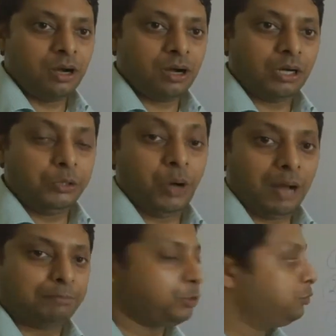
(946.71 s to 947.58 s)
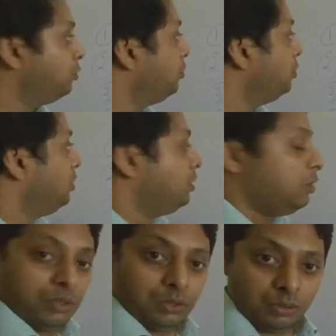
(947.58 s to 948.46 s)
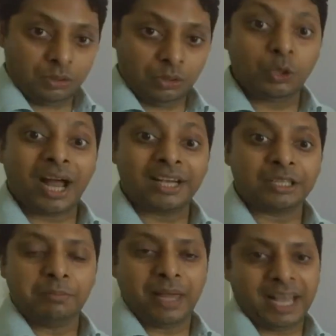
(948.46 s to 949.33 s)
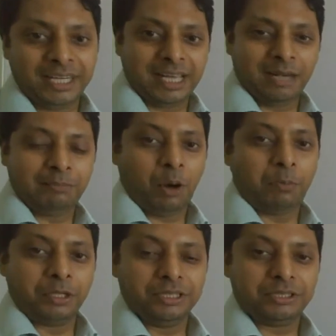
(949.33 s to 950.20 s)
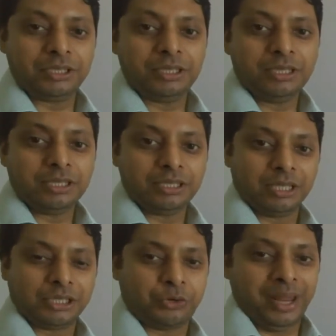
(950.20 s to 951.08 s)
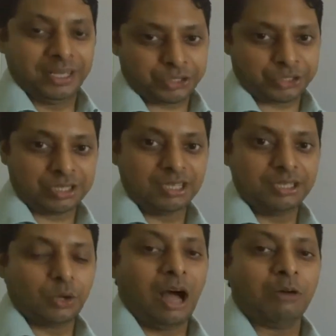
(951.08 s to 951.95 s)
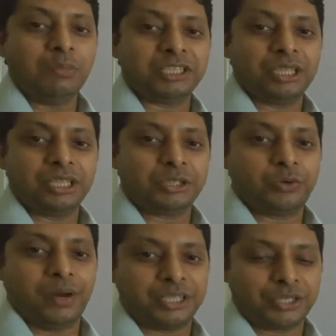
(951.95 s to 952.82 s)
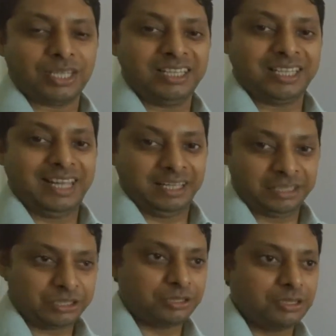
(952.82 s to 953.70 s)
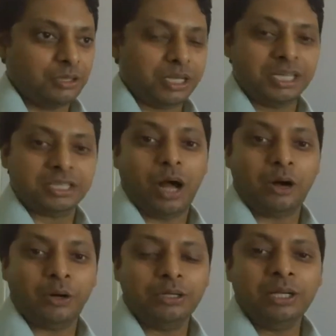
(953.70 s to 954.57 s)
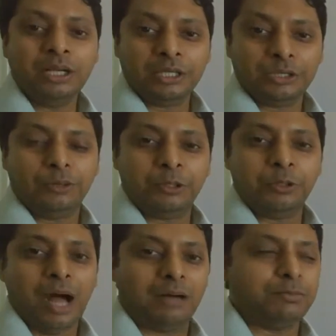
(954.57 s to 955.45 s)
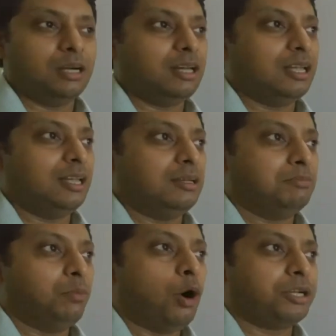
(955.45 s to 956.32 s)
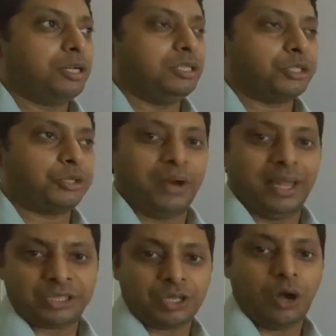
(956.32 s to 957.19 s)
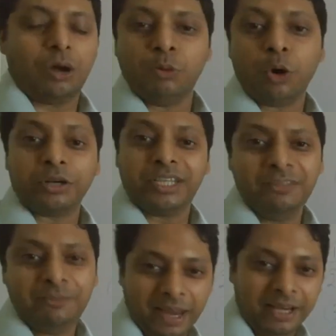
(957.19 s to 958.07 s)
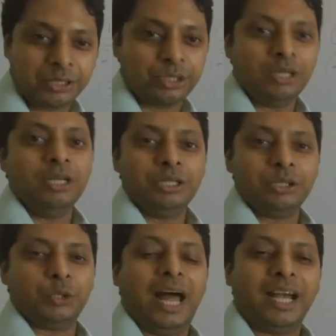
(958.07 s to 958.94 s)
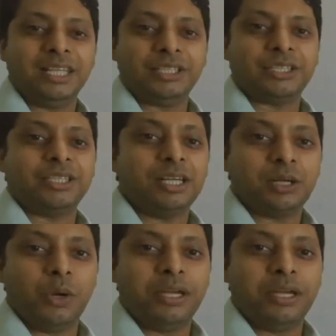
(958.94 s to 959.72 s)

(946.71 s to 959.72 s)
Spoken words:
you have to look at the mechanical properties, the stress. So how much stress it gets. Okay, so if you have more stress or more defects, so that is going